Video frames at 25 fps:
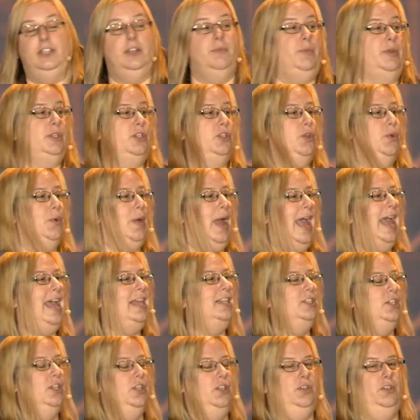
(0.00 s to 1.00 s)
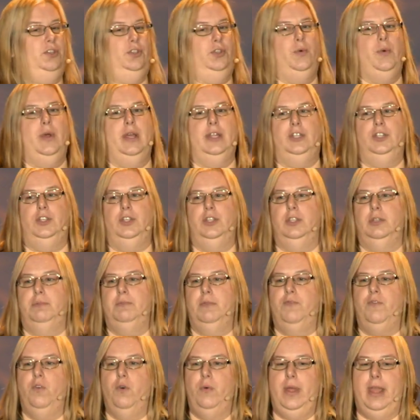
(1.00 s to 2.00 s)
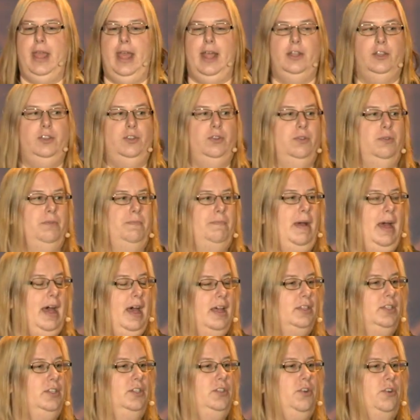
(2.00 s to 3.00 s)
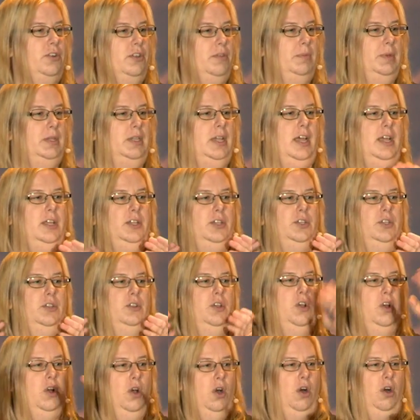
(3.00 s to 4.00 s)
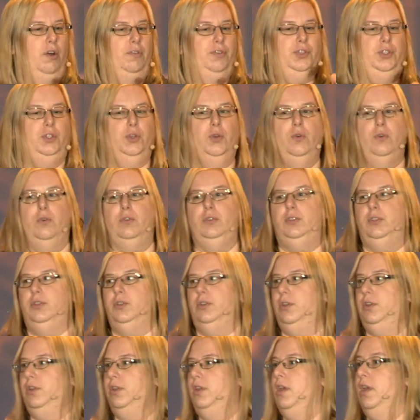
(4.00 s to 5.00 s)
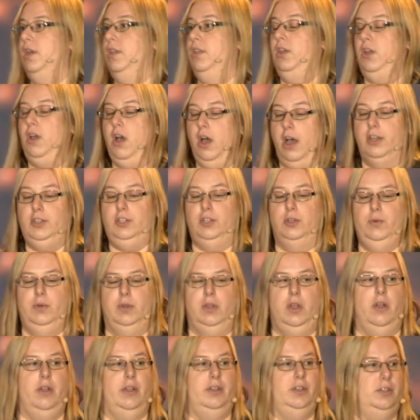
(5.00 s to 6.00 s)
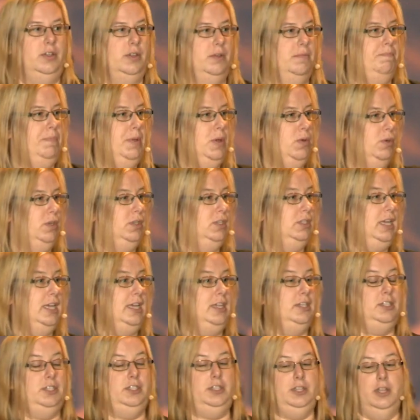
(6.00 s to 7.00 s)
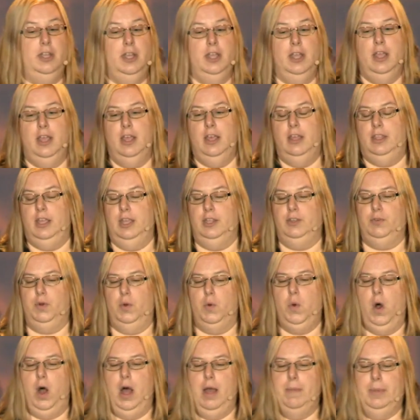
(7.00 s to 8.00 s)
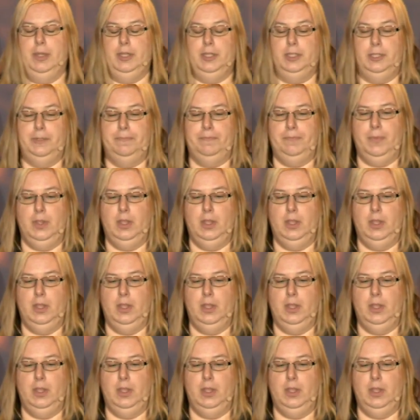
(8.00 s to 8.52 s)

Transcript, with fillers: in which to answer those questions before we had to pass the documentation offshore to the guys who were going to build and test these requirements.